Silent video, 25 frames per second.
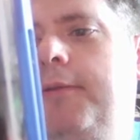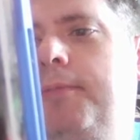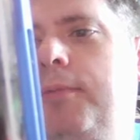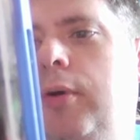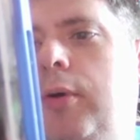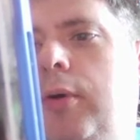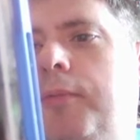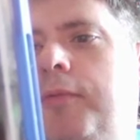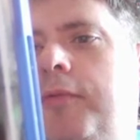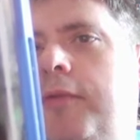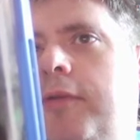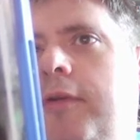
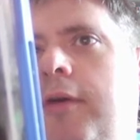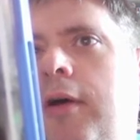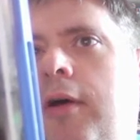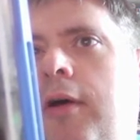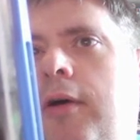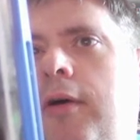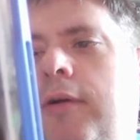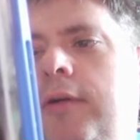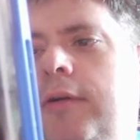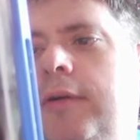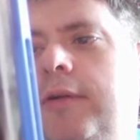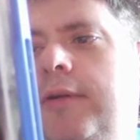pop
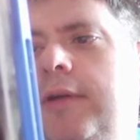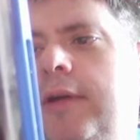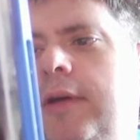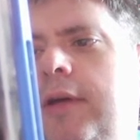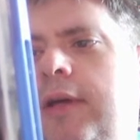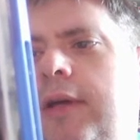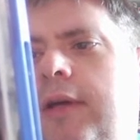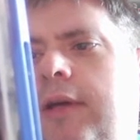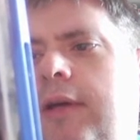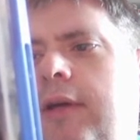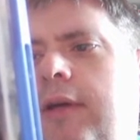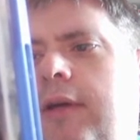star, is
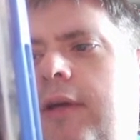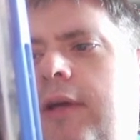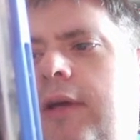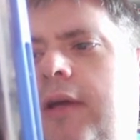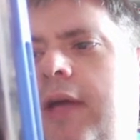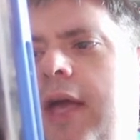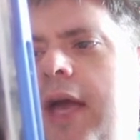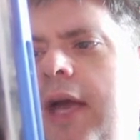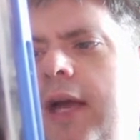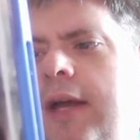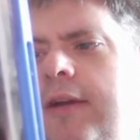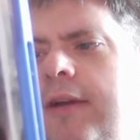it
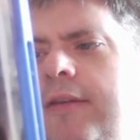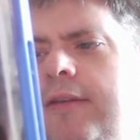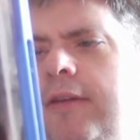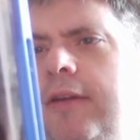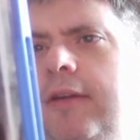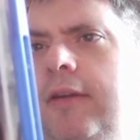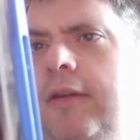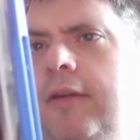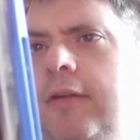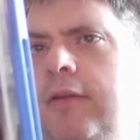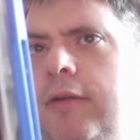Gakt?